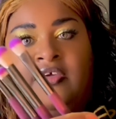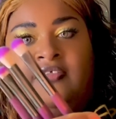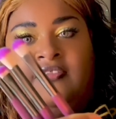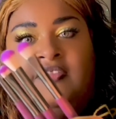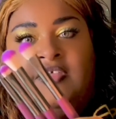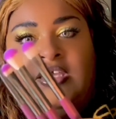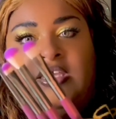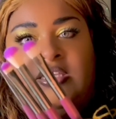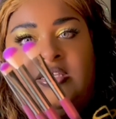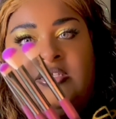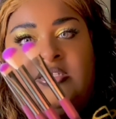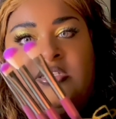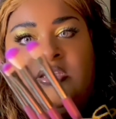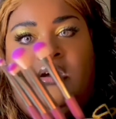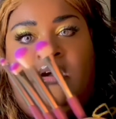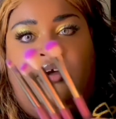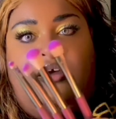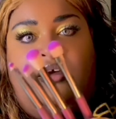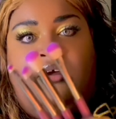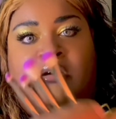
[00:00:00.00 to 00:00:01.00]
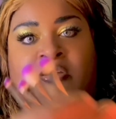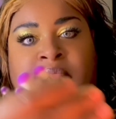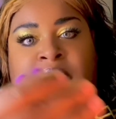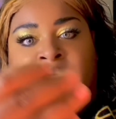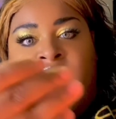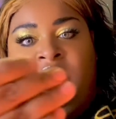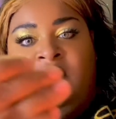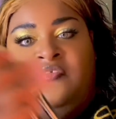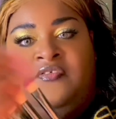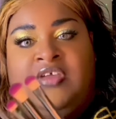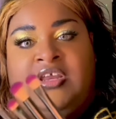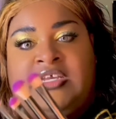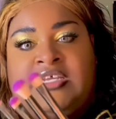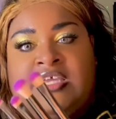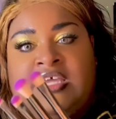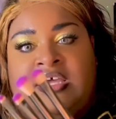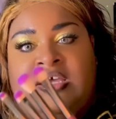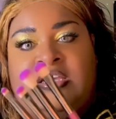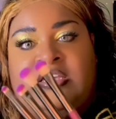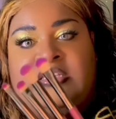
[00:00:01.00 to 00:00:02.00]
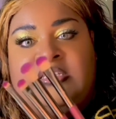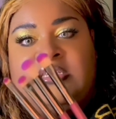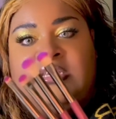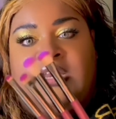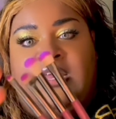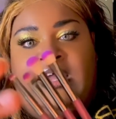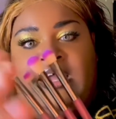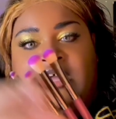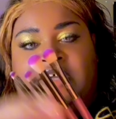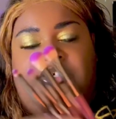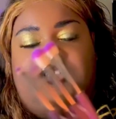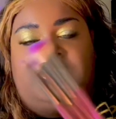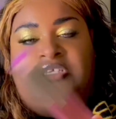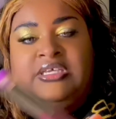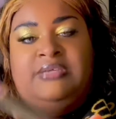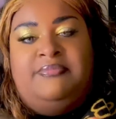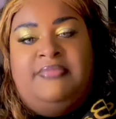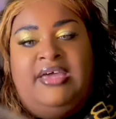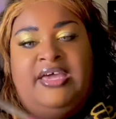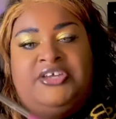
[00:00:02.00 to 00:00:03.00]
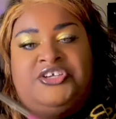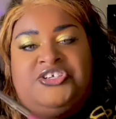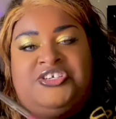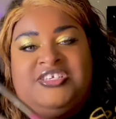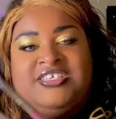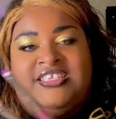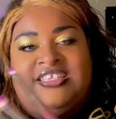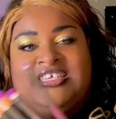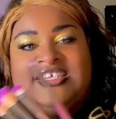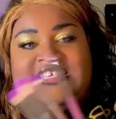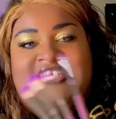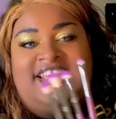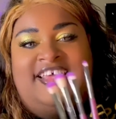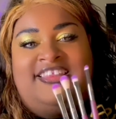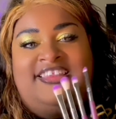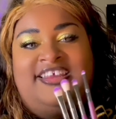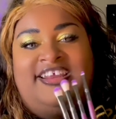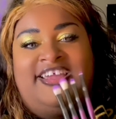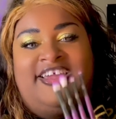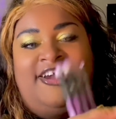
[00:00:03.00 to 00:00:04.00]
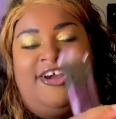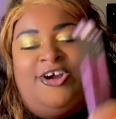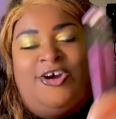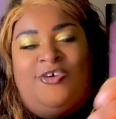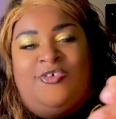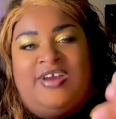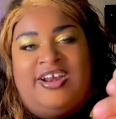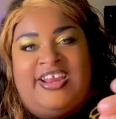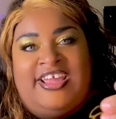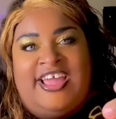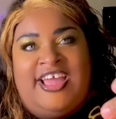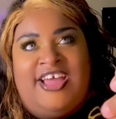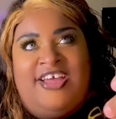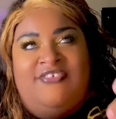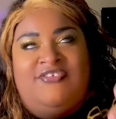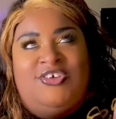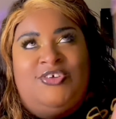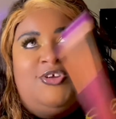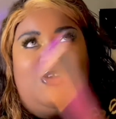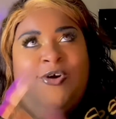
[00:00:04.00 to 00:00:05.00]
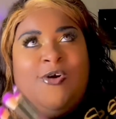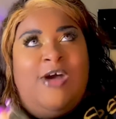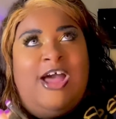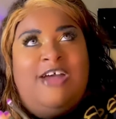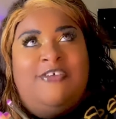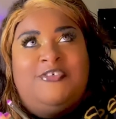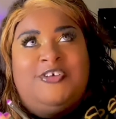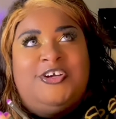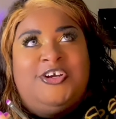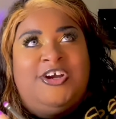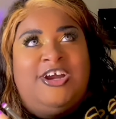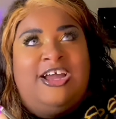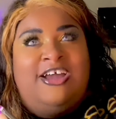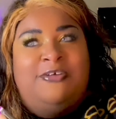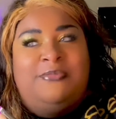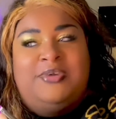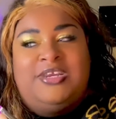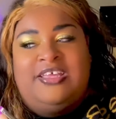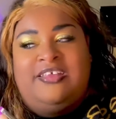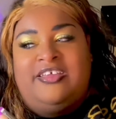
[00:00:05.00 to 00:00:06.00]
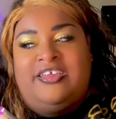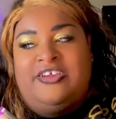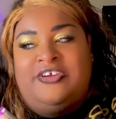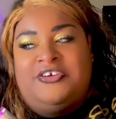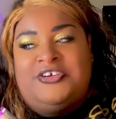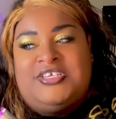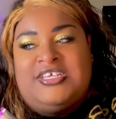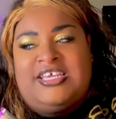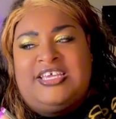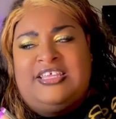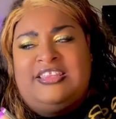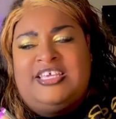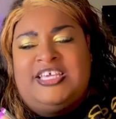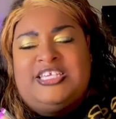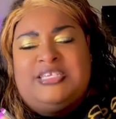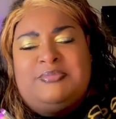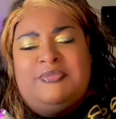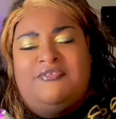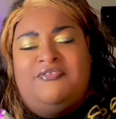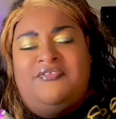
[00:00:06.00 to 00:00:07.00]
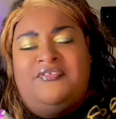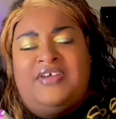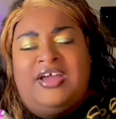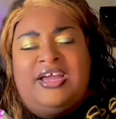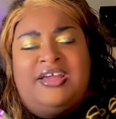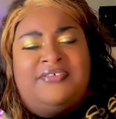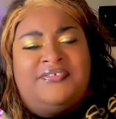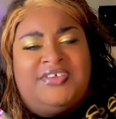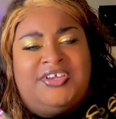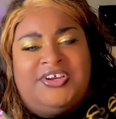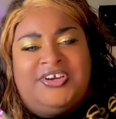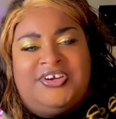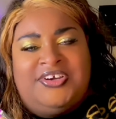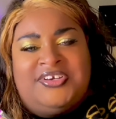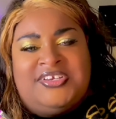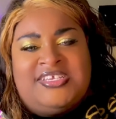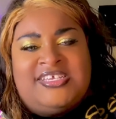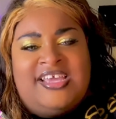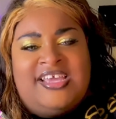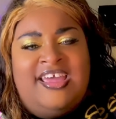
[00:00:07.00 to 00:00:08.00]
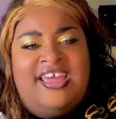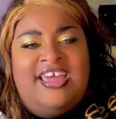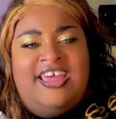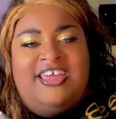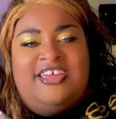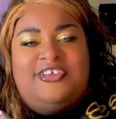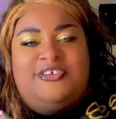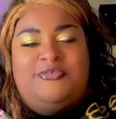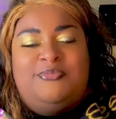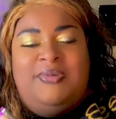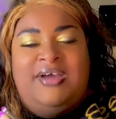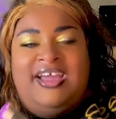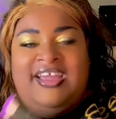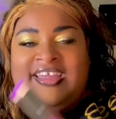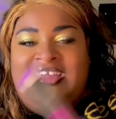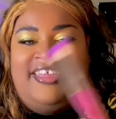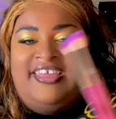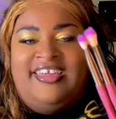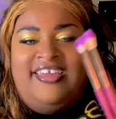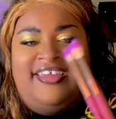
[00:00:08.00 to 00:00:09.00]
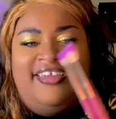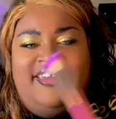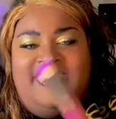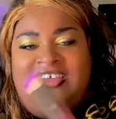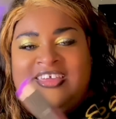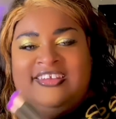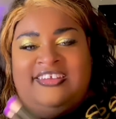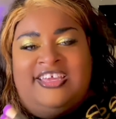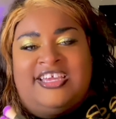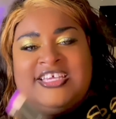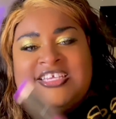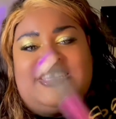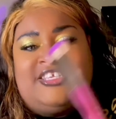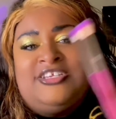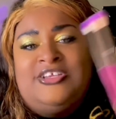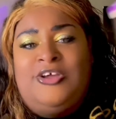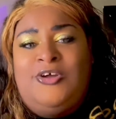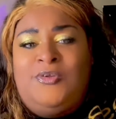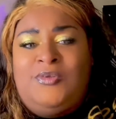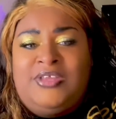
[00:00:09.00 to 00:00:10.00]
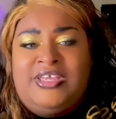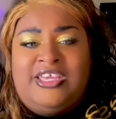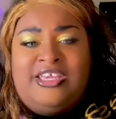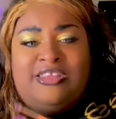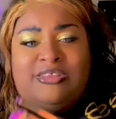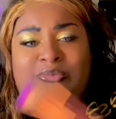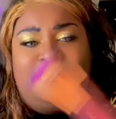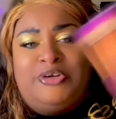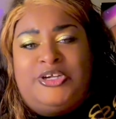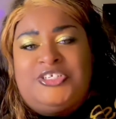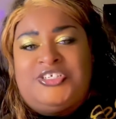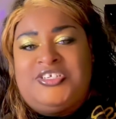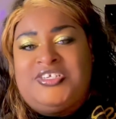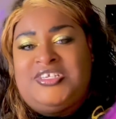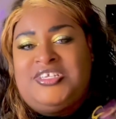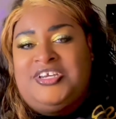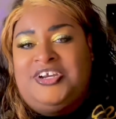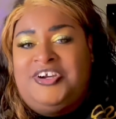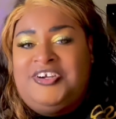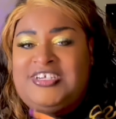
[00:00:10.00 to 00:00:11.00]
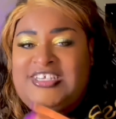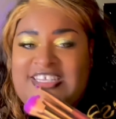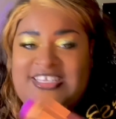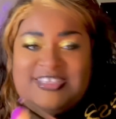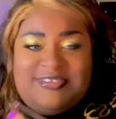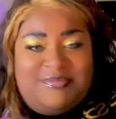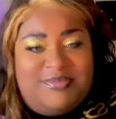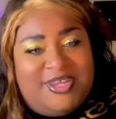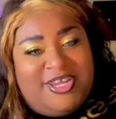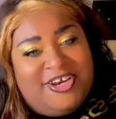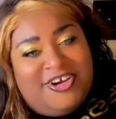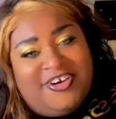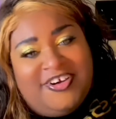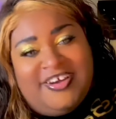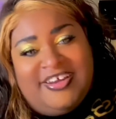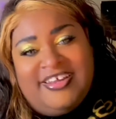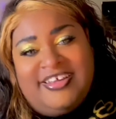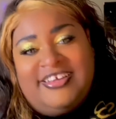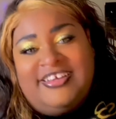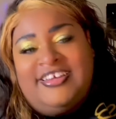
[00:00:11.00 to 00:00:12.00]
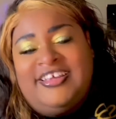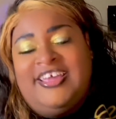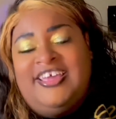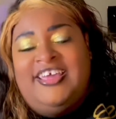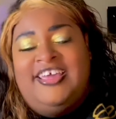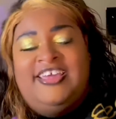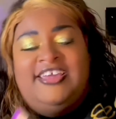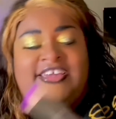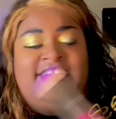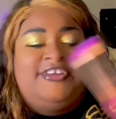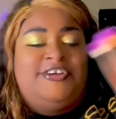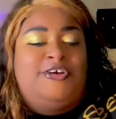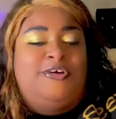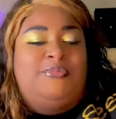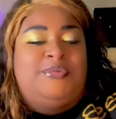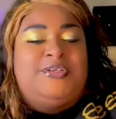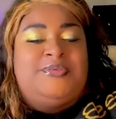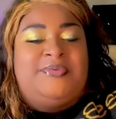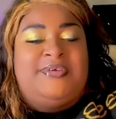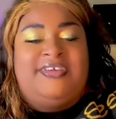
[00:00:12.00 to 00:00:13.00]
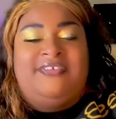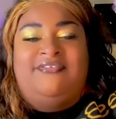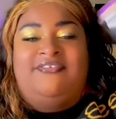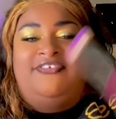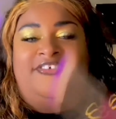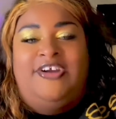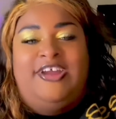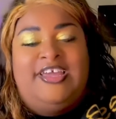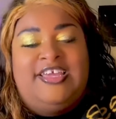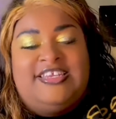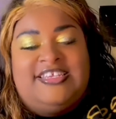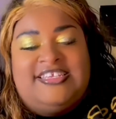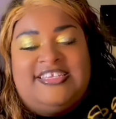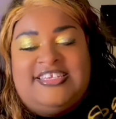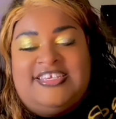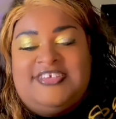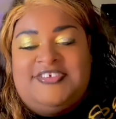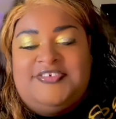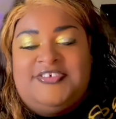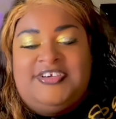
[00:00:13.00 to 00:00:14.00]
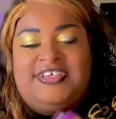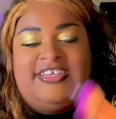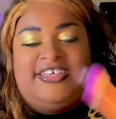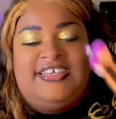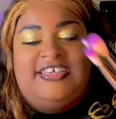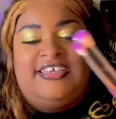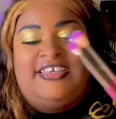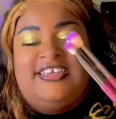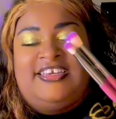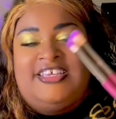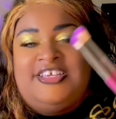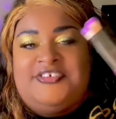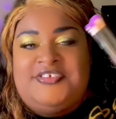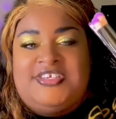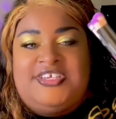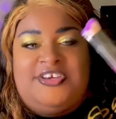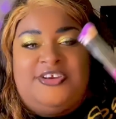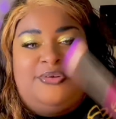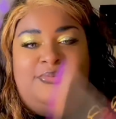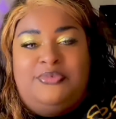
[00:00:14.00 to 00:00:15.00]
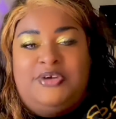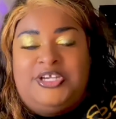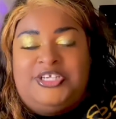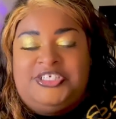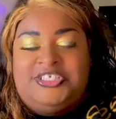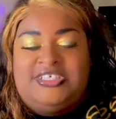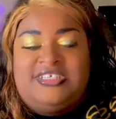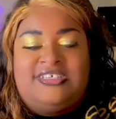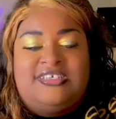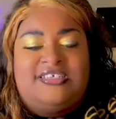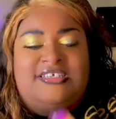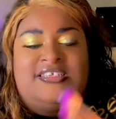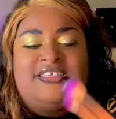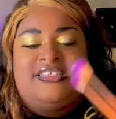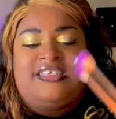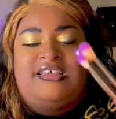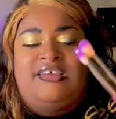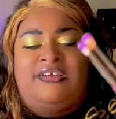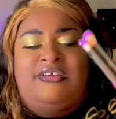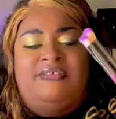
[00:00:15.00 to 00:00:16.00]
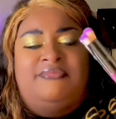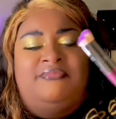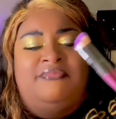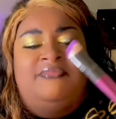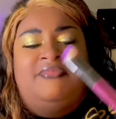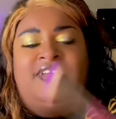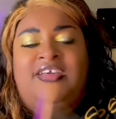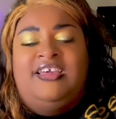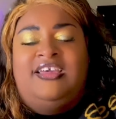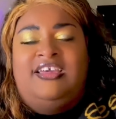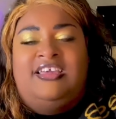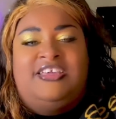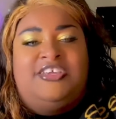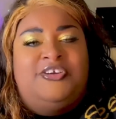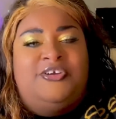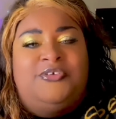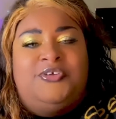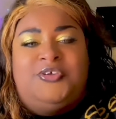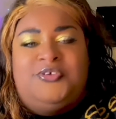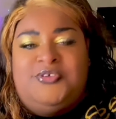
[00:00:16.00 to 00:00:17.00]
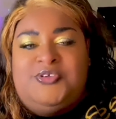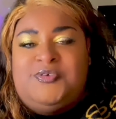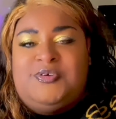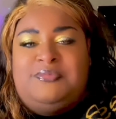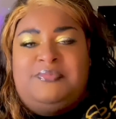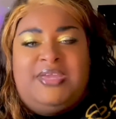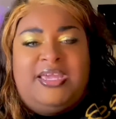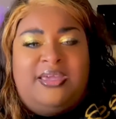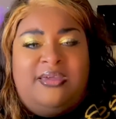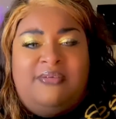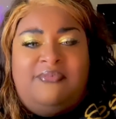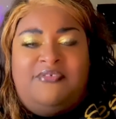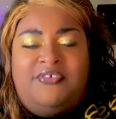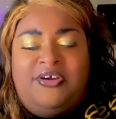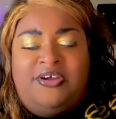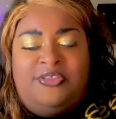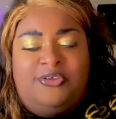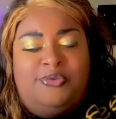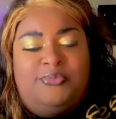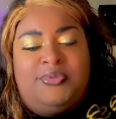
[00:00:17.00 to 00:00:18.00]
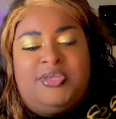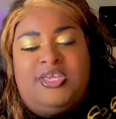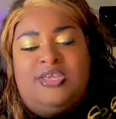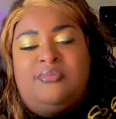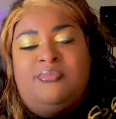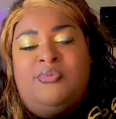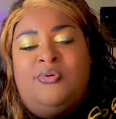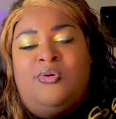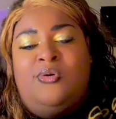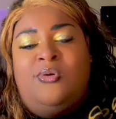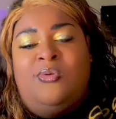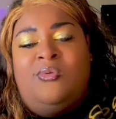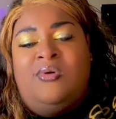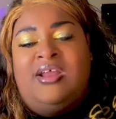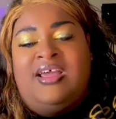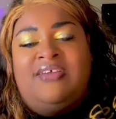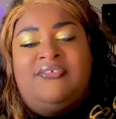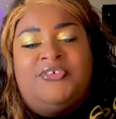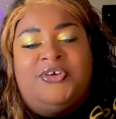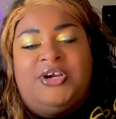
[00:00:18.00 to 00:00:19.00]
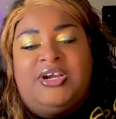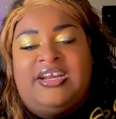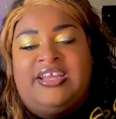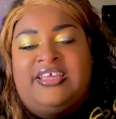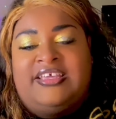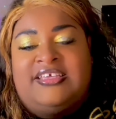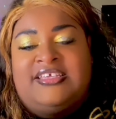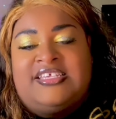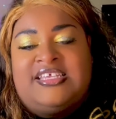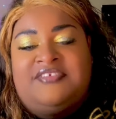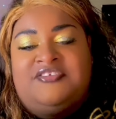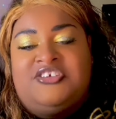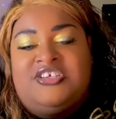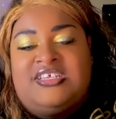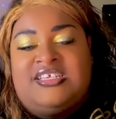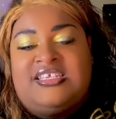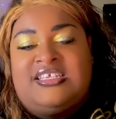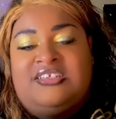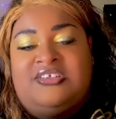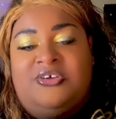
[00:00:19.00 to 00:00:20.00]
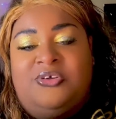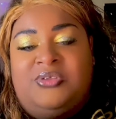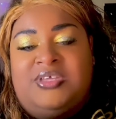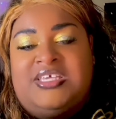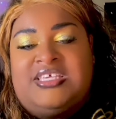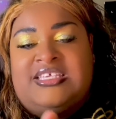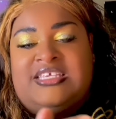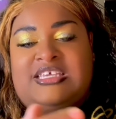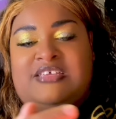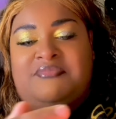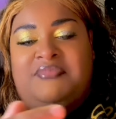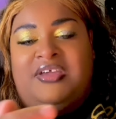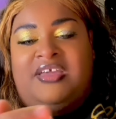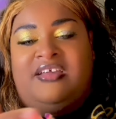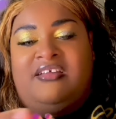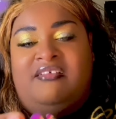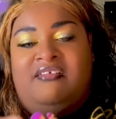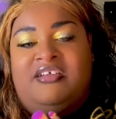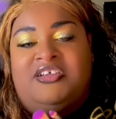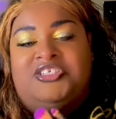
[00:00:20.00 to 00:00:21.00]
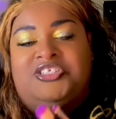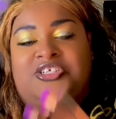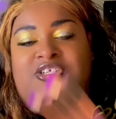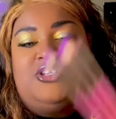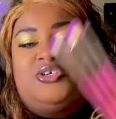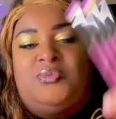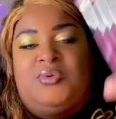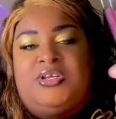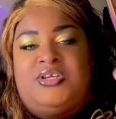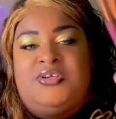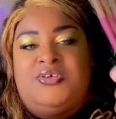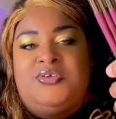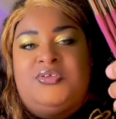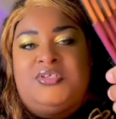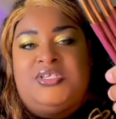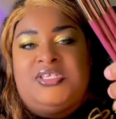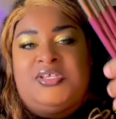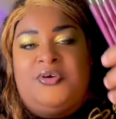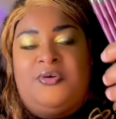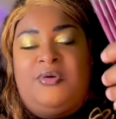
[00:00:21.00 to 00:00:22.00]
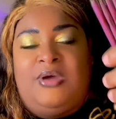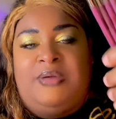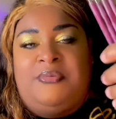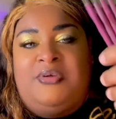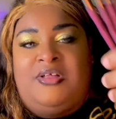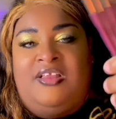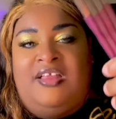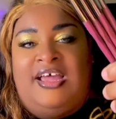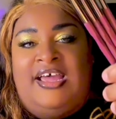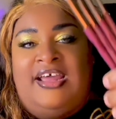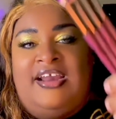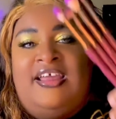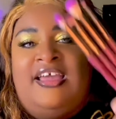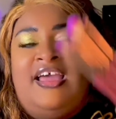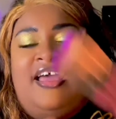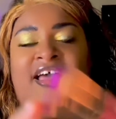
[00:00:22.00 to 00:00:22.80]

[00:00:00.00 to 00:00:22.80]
These are perfect because it actually matches the set that I already have. You know, after how many years, like I think it's been 5 years, you buy a kit and like slowly the brushes start disappearing, you know, between friends doing it, using your brushes, you know, you doing makeup for other people, whatever it is. I've just slowly seen my collection dwindle, so I'm glad.